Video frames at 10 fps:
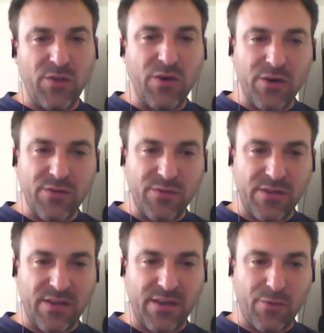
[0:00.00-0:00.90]
you go to
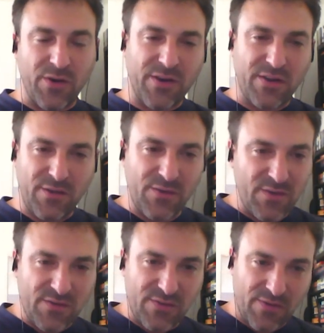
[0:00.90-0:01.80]
the worker
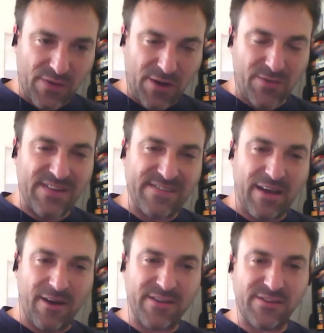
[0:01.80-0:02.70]
unions of the Global
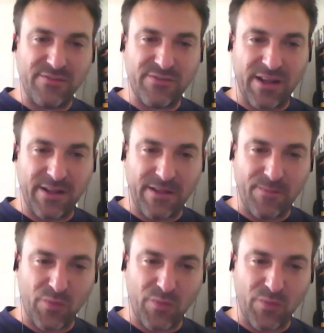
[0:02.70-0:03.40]
South and you tell them,